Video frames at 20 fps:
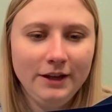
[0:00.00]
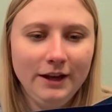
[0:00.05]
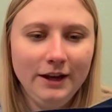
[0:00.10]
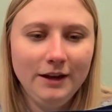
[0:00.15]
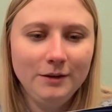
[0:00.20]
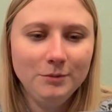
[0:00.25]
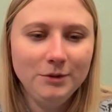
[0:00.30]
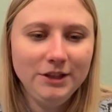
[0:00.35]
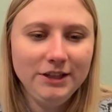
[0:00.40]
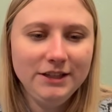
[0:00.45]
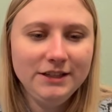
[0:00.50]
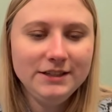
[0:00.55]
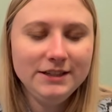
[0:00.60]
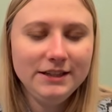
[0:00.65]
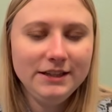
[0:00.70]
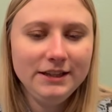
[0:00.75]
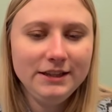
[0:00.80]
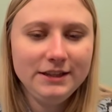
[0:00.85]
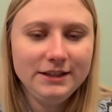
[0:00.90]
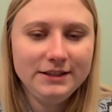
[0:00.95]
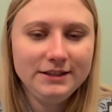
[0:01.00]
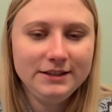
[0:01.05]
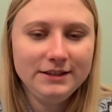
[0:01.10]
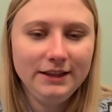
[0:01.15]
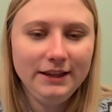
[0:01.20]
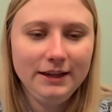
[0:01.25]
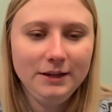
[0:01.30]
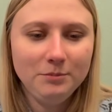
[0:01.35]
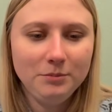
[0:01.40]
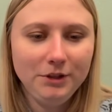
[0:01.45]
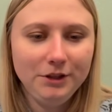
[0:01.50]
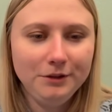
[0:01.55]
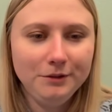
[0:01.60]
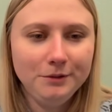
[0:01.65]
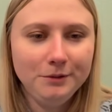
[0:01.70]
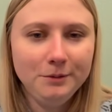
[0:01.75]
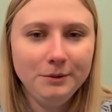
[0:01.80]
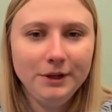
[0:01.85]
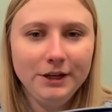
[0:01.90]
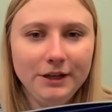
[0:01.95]
I'm really digging this like
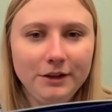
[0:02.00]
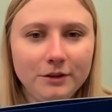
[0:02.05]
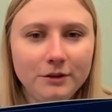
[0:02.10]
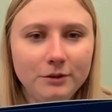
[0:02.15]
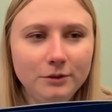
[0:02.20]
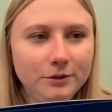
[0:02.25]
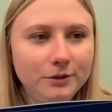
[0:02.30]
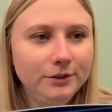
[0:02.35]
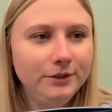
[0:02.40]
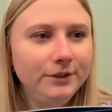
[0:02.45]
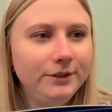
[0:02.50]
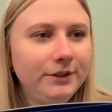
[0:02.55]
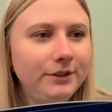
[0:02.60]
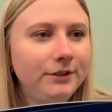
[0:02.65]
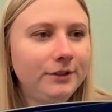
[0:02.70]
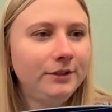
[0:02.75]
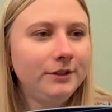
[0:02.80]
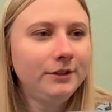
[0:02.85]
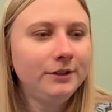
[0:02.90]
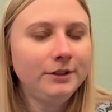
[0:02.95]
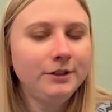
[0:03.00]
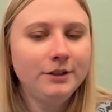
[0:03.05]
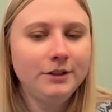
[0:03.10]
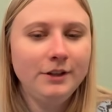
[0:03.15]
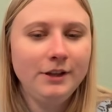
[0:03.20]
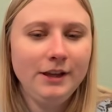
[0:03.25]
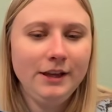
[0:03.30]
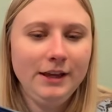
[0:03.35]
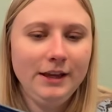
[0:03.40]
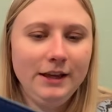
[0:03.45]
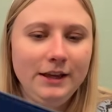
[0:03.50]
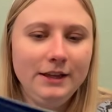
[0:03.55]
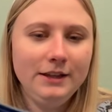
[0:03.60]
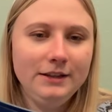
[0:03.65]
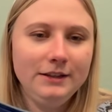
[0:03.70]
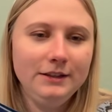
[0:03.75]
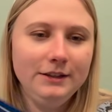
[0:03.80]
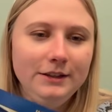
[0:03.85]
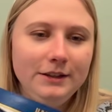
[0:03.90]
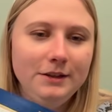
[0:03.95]
blue and gold.
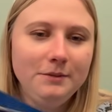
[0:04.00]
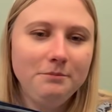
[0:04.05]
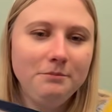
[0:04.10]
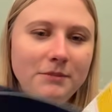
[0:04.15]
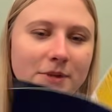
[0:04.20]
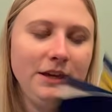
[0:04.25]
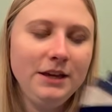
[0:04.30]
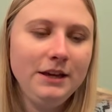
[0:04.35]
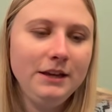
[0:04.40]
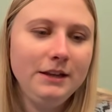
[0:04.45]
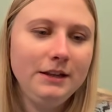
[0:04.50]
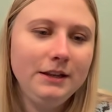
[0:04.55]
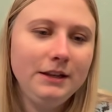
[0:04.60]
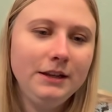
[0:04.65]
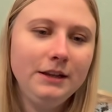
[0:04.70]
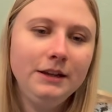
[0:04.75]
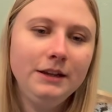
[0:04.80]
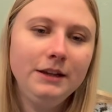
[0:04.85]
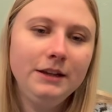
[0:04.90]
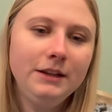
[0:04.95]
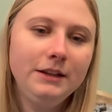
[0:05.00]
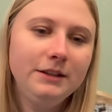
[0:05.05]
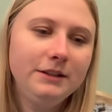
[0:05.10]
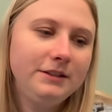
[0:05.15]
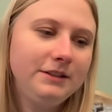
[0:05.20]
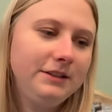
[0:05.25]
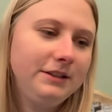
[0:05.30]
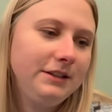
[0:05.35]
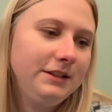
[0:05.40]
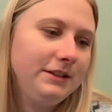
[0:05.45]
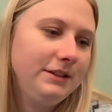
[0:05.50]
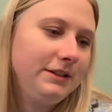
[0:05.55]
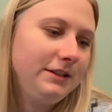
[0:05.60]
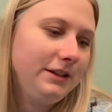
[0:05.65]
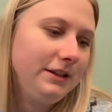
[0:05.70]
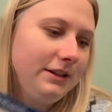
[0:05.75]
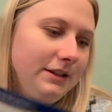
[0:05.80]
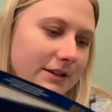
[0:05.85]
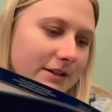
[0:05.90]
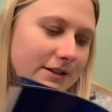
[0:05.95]
Handling and maintenance,
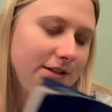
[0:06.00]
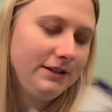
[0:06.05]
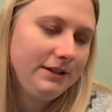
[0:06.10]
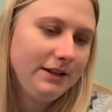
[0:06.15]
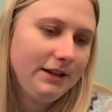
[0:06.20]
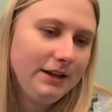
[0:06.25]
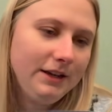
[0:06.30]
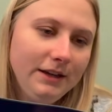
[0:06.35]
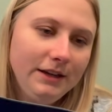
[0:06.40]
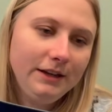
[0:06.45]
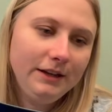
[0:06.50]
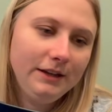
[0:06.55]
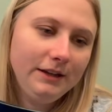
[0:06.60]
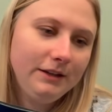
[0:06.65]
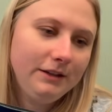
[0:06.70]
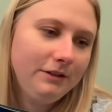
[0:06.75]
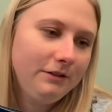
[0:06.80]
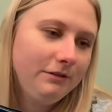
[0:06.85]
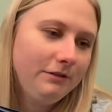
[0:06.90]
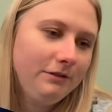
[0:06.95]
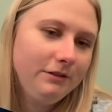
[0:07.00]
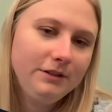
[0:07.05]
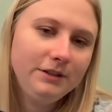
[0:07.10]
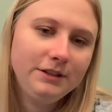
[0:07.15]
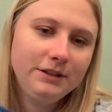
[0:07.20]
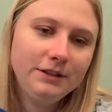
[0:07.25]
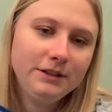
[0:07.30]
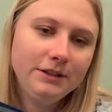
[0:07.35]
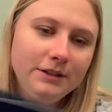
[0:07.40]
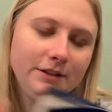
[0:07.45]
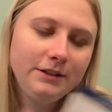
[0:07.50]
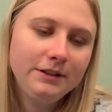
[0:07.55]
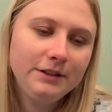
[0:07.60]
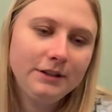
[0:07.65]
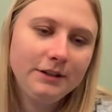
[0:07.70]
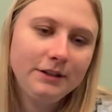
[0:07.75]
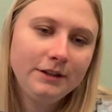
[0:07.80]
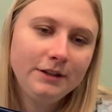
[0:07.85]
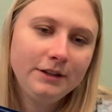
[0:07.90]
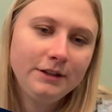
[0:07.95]
DC and sound,
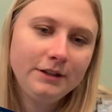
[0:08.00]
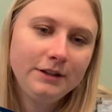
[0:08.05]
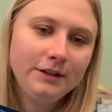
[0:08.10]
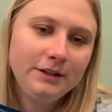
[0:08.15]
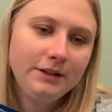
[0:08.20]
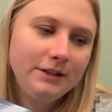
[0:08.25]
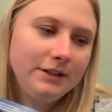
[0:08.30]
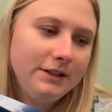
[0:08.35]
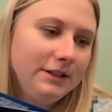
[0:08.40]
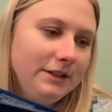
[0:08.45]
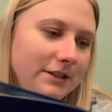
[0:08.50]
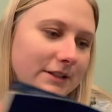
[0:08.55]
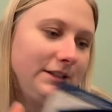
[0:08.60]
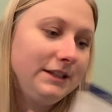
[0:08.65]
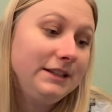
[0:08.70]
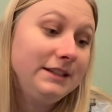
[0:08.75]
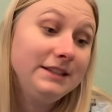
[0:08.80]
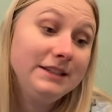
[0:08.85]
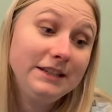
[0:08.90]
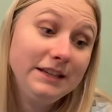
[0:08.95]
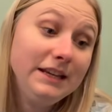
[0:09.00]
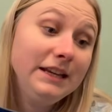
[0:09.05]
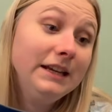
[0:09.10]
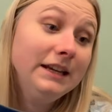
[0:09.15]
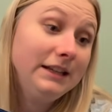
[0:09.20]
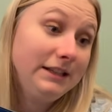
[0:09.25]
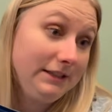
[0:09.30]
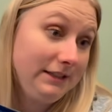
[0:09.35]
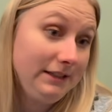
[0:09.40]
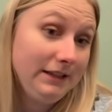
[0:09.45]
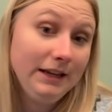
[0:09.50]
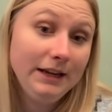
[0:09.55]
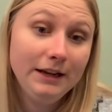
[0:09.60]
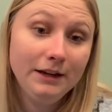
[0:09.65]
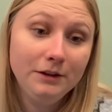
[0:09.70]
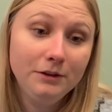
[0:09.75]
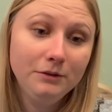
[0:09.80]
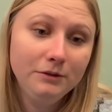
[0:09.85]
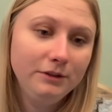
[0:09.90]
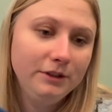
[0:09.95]
DCC and
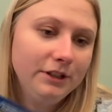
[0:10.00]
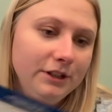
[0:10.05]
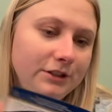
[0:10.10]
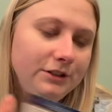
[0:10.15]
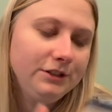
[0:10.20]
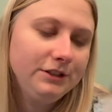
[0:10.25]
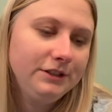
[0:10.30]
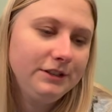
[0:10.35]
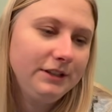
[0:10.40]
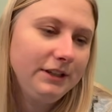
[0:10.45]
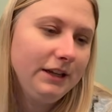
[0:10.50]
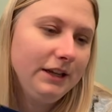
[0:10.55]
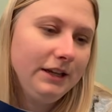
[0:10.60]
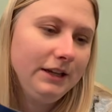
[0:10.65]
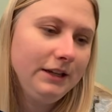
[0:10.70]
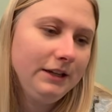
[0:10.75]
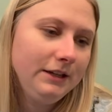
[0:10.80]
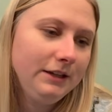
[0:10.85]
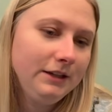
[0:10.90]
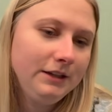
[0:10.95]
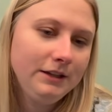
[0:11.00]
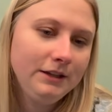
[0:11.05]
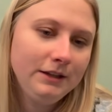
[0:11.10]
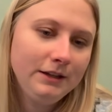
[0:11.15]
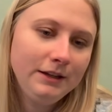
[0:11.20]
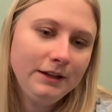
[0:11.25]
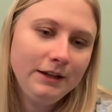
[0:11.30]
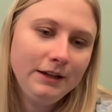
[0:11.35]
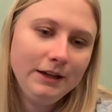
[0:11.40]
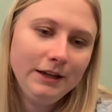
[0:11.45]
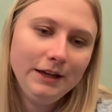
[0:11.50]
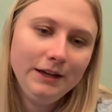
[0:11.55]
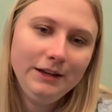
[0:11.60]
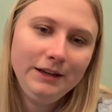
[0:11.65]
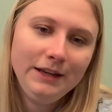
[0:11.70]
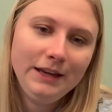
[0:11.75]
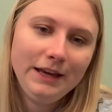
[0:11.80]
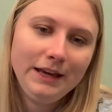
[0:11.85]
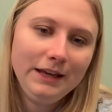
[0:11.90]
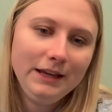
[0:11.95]
sound, I should say.
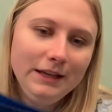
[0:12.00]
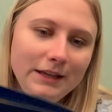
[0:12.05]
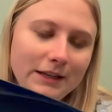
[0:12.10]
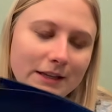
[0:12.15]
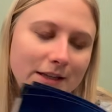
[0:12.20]
Okay.